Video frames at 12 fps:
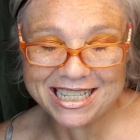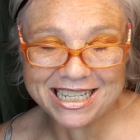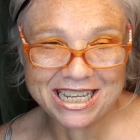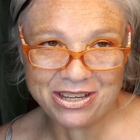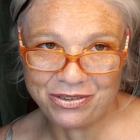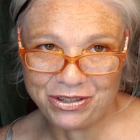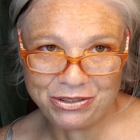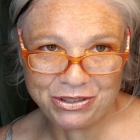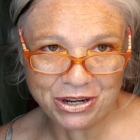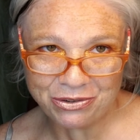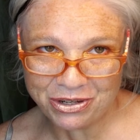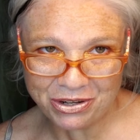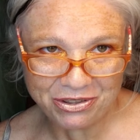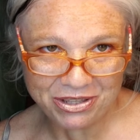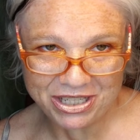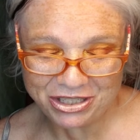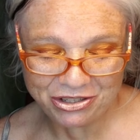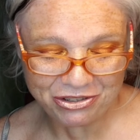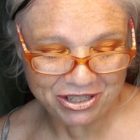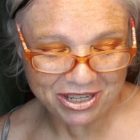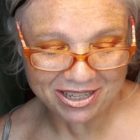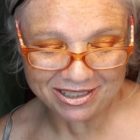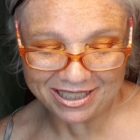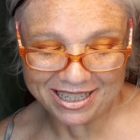And if you don't know these 2
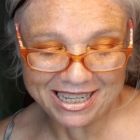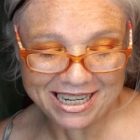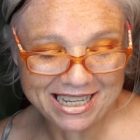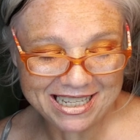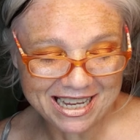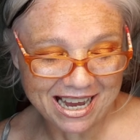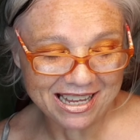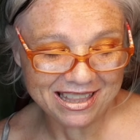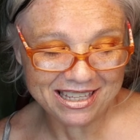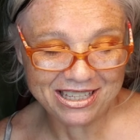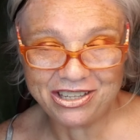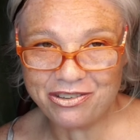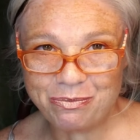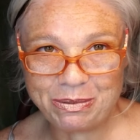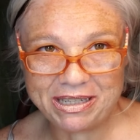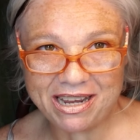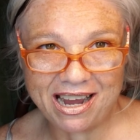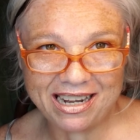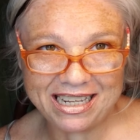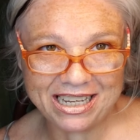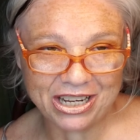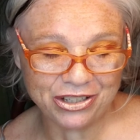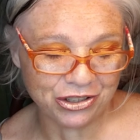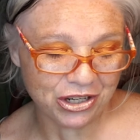young ladies, I think you've been hiding
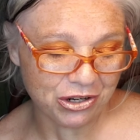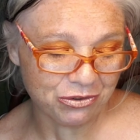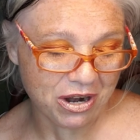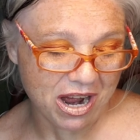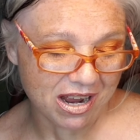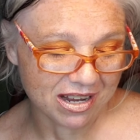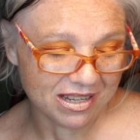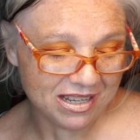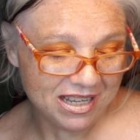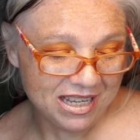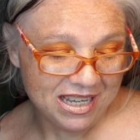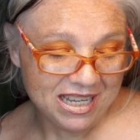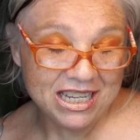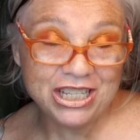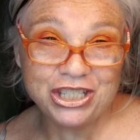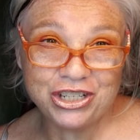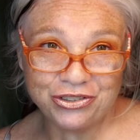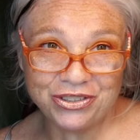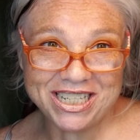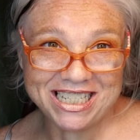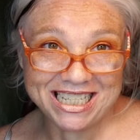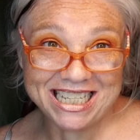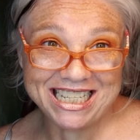under a rock. Teresa